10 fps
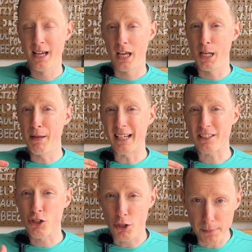It'd be
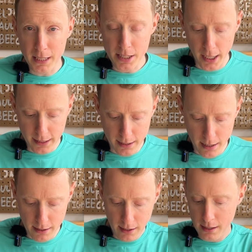extremely tight in
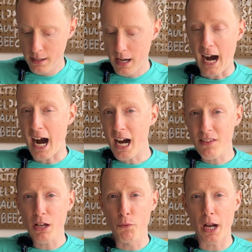there. I
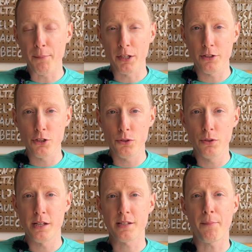think what I'm gonna do
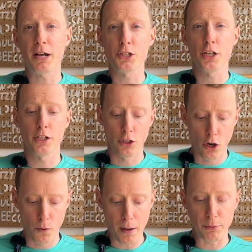is I'm actually gonna
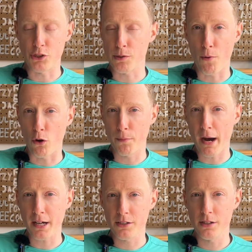go probably smaller
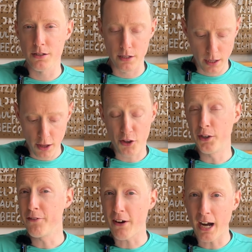boxes,
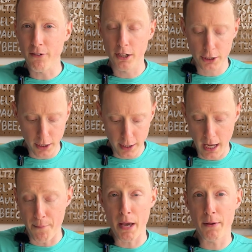3500,
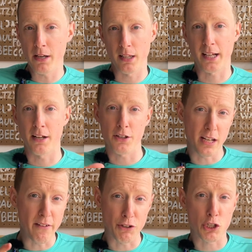and maybe like a
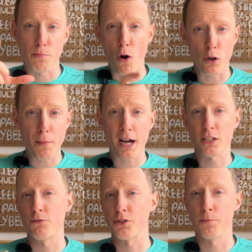even smaller box
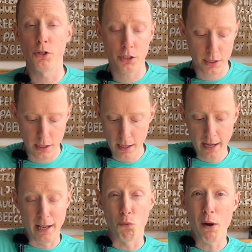for some hooks
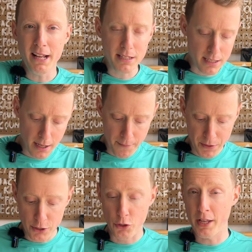and weights.
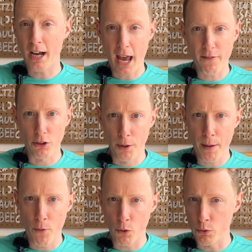So then I have a little bit
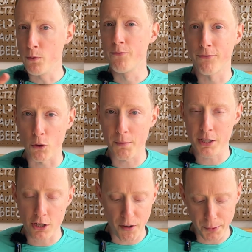more room for my
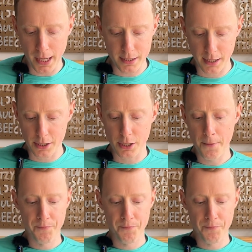soft plastics.